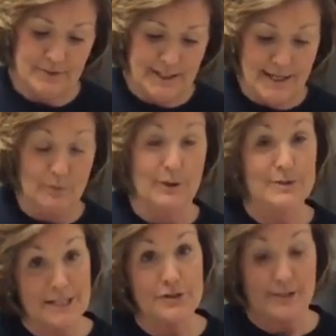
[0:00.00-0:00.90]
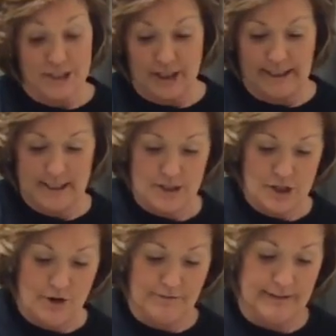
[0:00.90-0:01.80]
You know, rotisserie chicken is
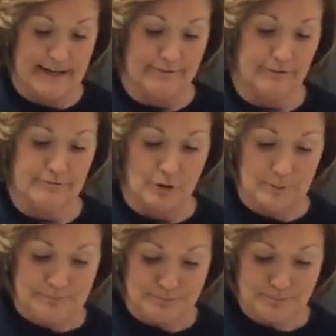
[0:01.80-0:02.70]
so flavorful.